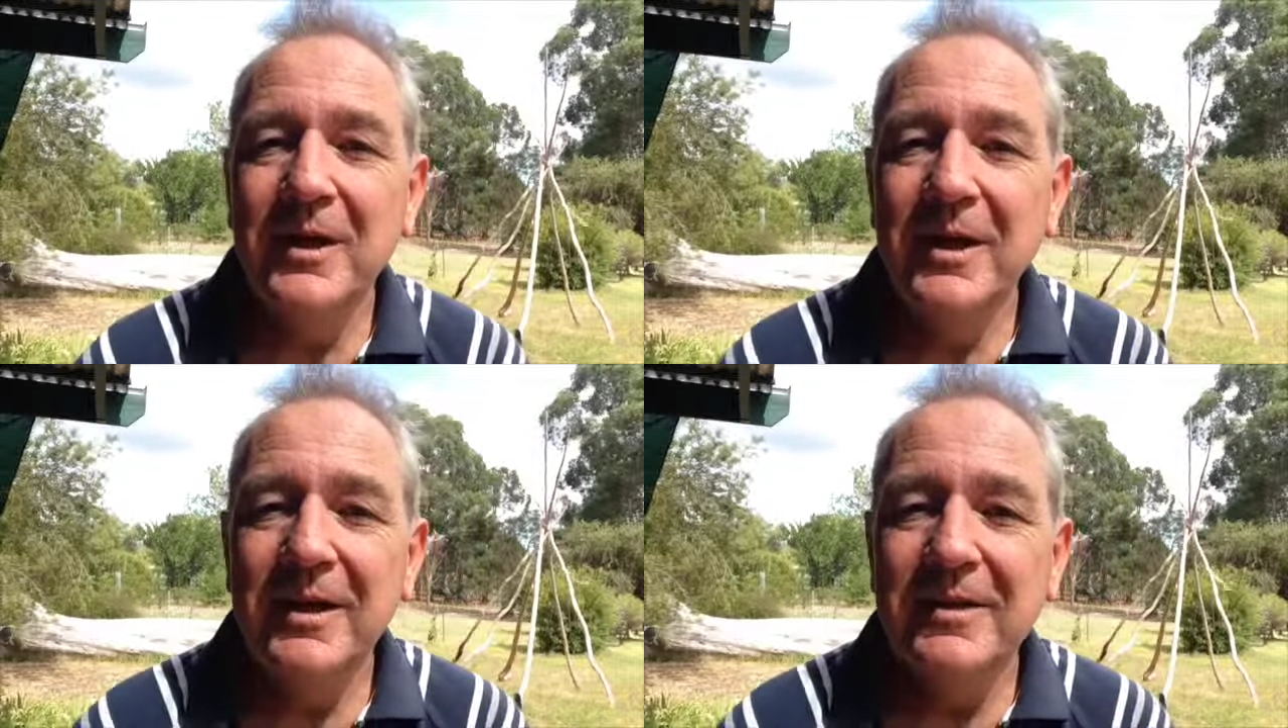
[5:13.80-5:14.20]

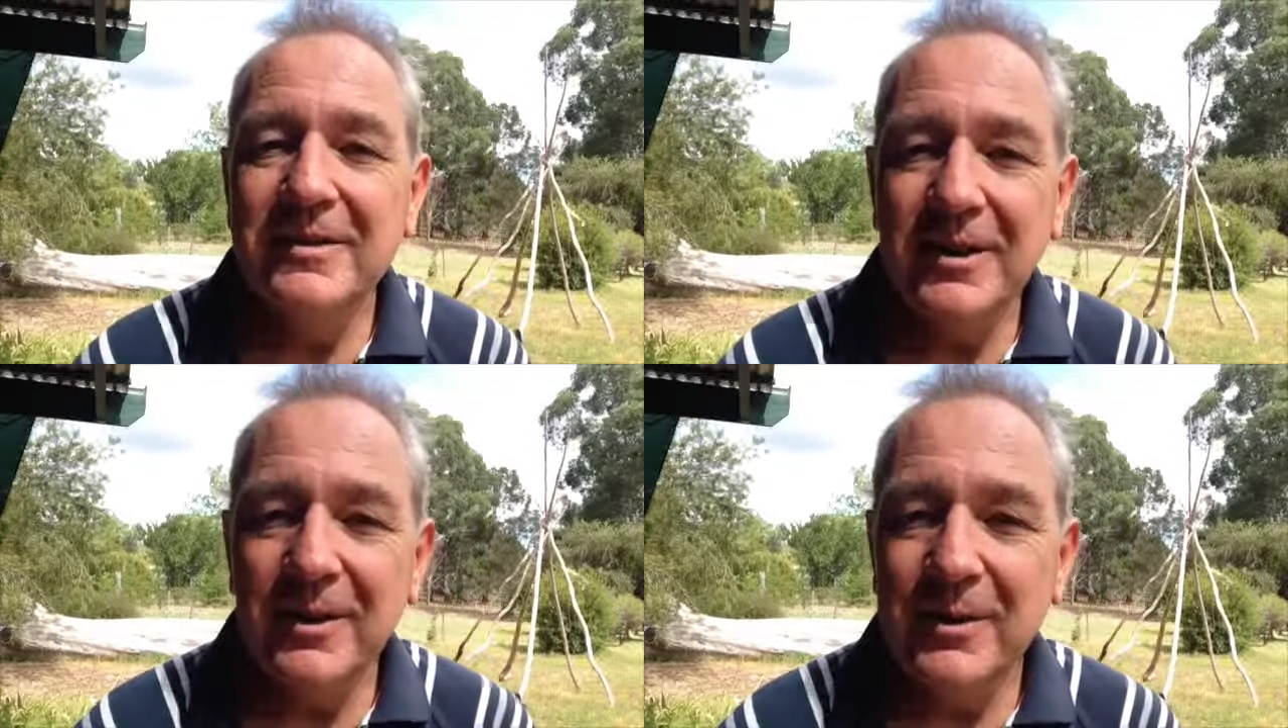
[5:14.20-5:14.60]
And
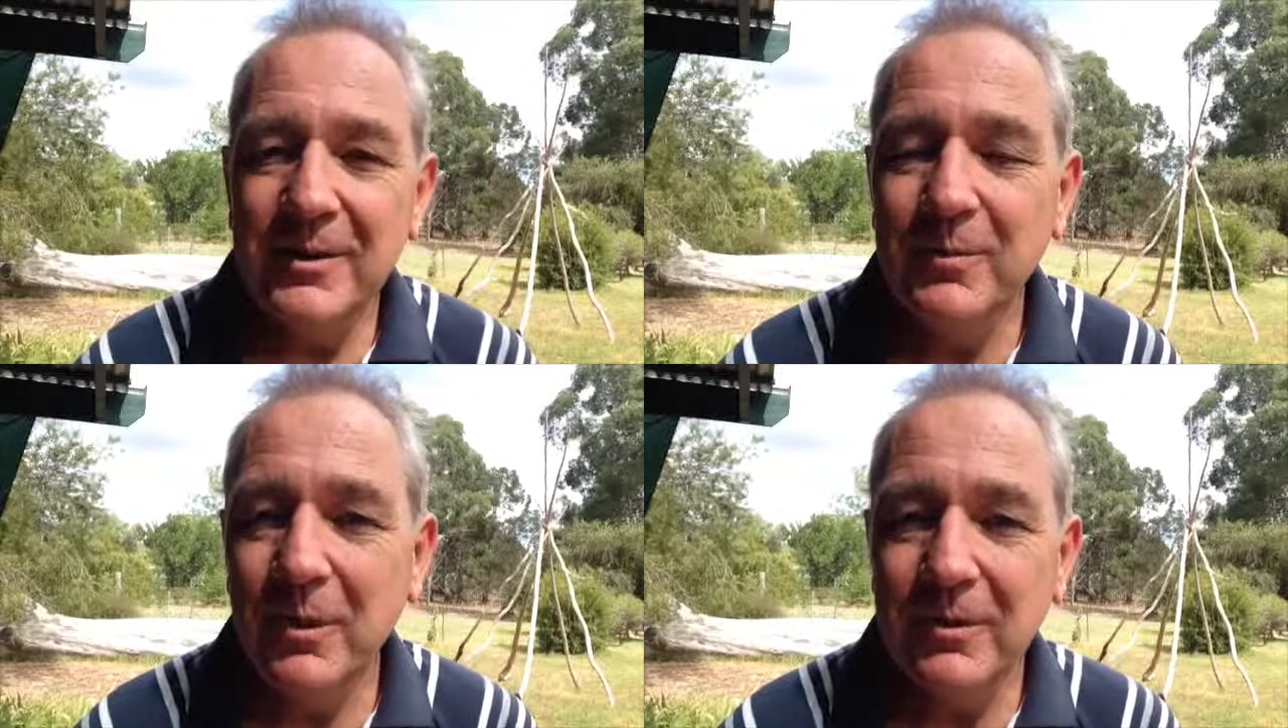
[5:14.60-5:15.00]

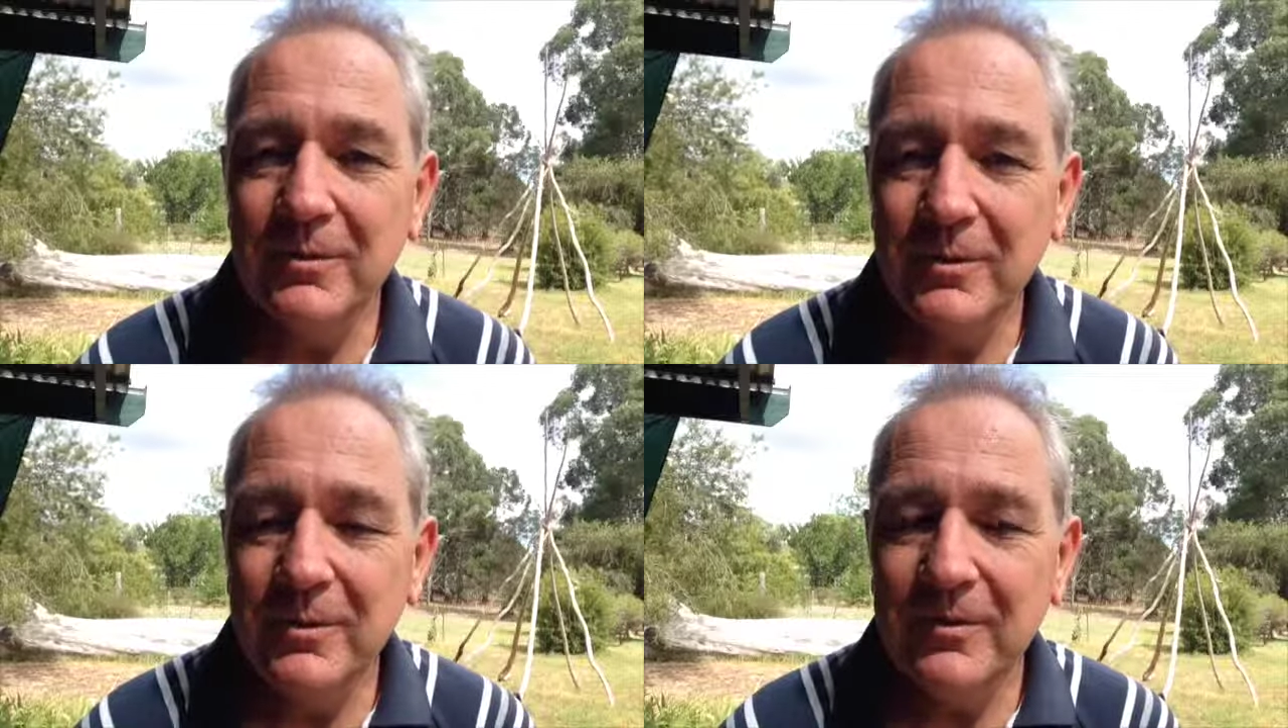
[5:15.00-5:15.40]
so, what I'll
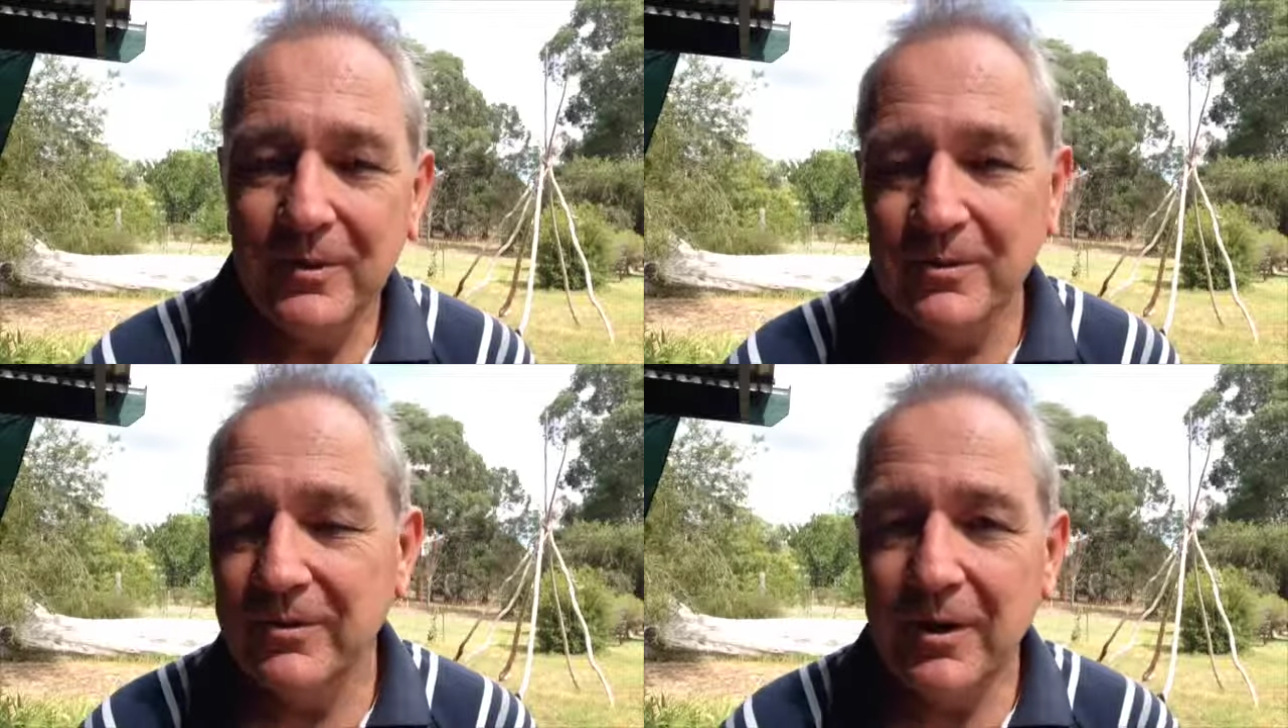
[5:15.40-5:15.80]
do is
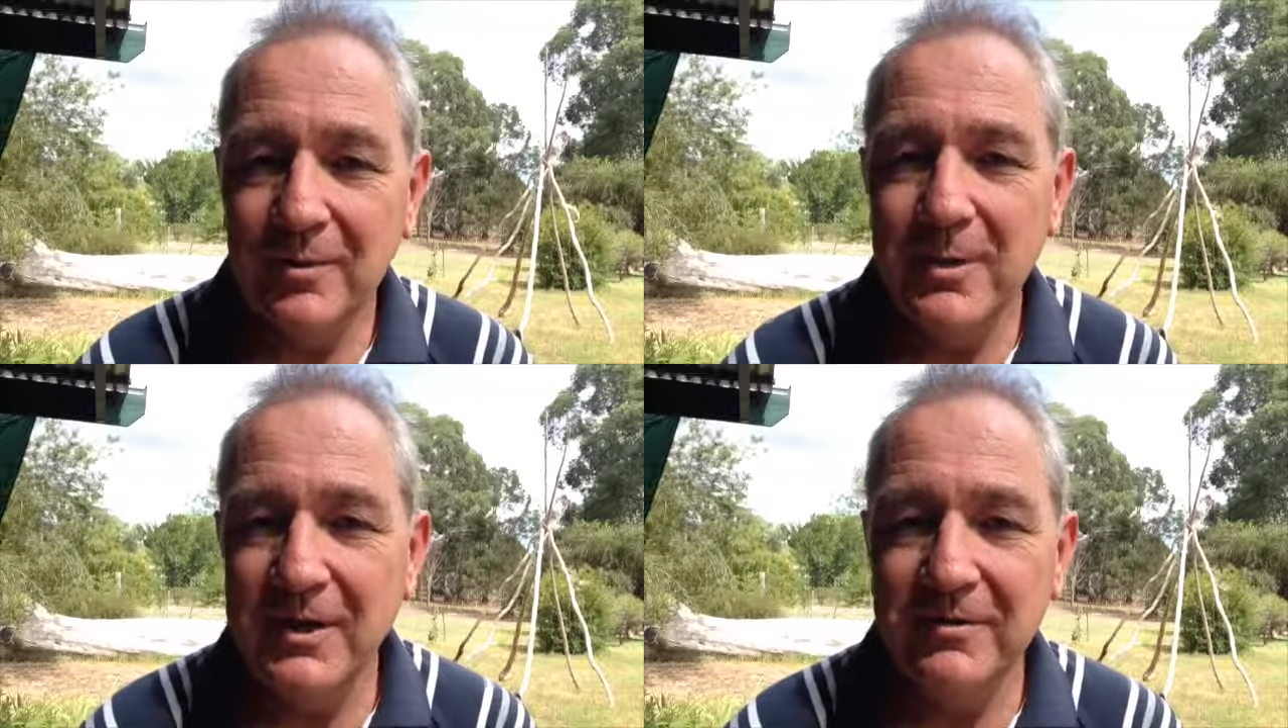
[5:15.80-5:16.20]
I'll just go
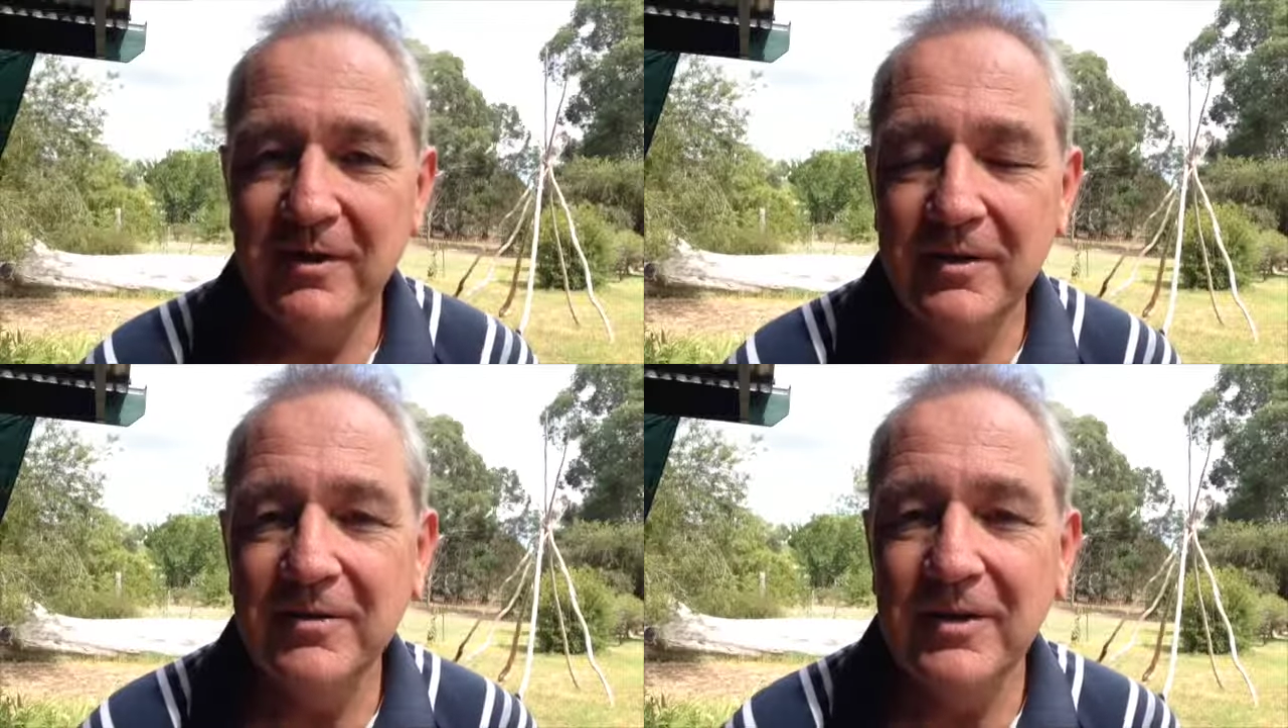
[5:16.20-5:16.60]
and
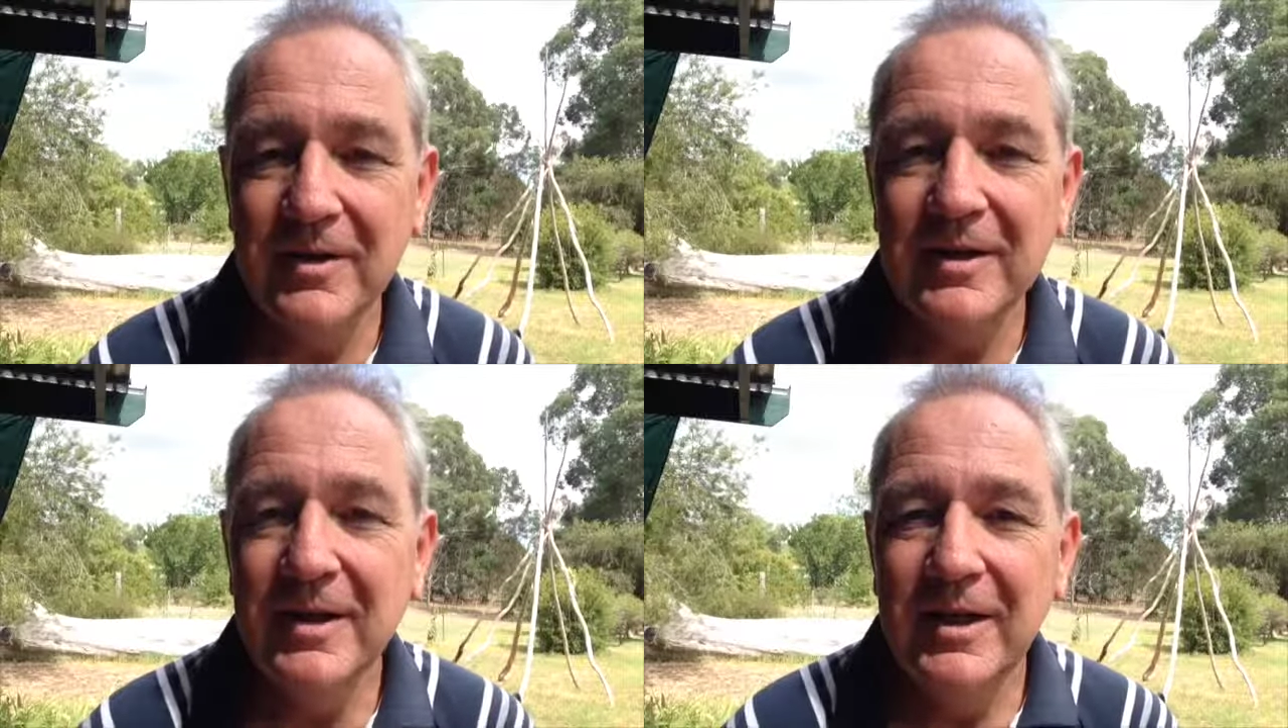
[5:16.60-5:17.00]
manufacture